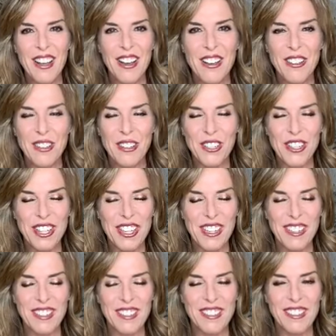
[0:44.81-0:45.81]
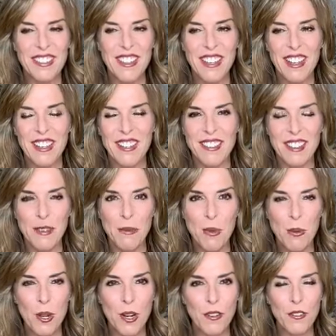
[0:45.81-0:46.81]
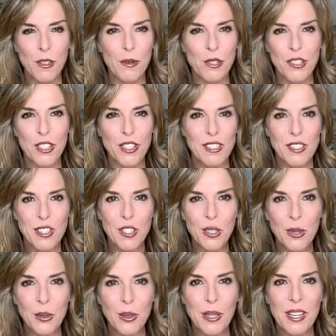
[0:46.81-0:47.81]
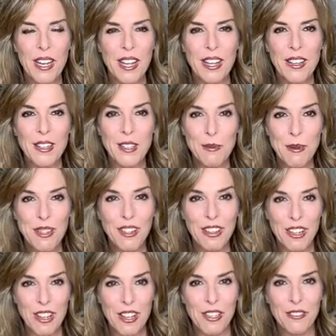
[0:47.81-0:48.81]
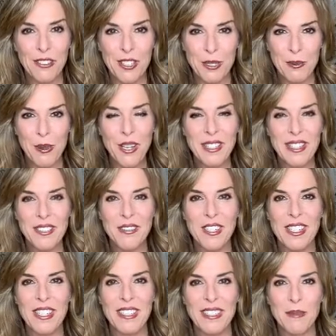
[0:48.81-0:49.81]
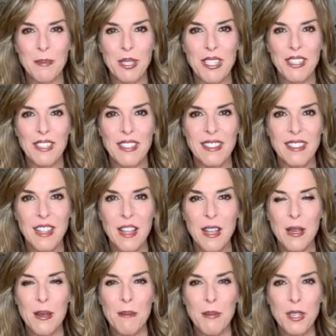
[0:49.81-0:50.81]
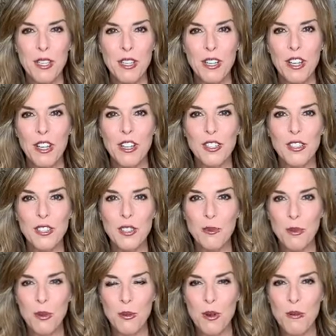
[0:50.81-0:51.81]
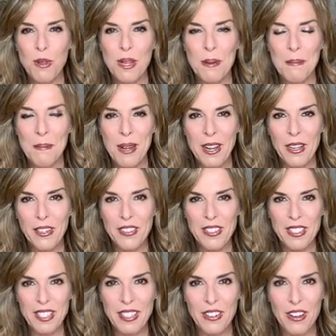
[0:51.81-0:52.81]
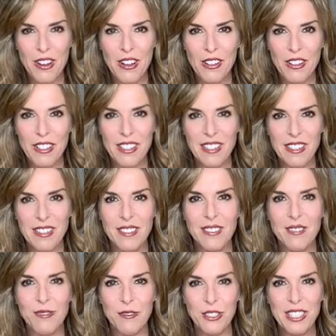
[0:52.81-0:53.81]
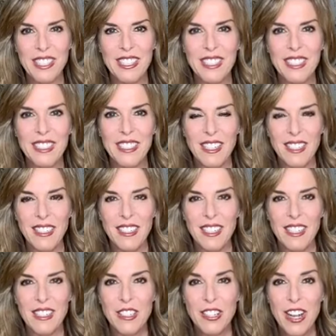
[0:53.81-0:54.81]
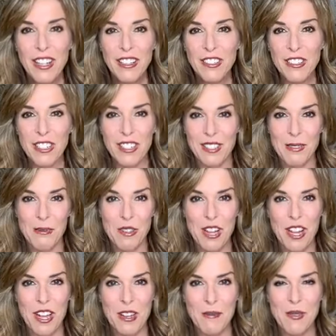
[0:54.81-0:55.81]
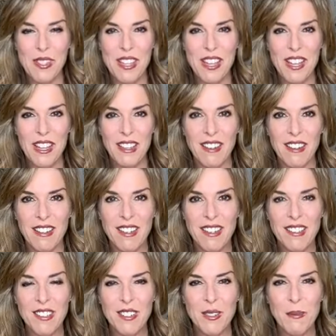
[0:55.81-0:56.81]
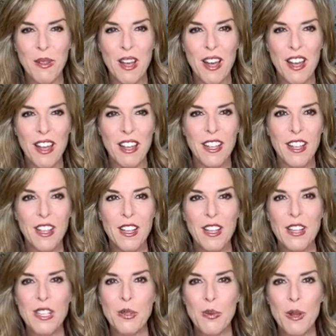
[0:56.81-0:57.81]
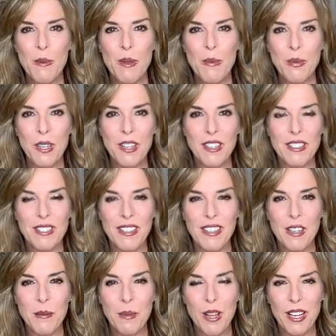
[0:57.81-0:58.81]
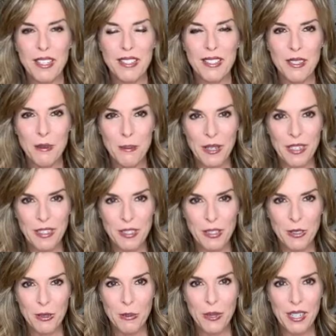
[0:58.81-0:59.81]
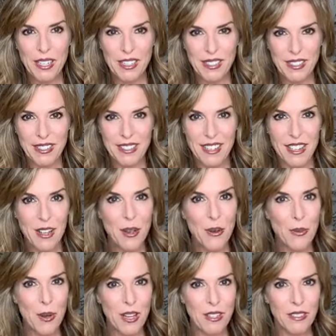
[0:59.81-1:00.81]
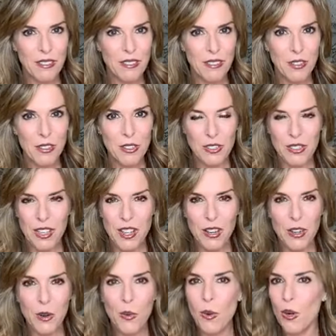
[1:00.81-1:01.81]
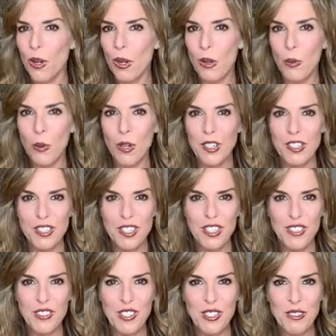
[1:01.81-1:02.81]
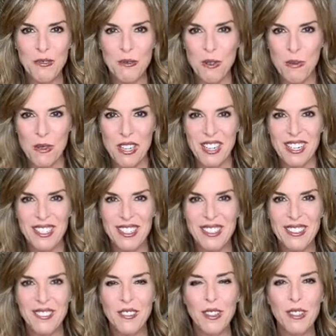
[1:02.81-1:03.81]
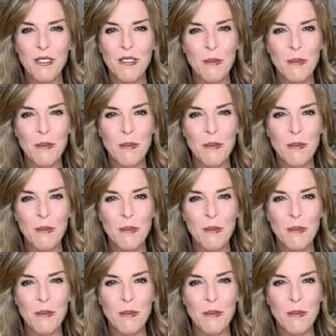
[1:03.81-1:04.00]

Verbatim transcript: other things like I said well what if you were just you and there's been a lot of responsiveness because being superwoman and balancing it all is really it's challenging sometimes and it doesn't just apply to women because it applies to men too because well there's not a world where it's just full of women it's full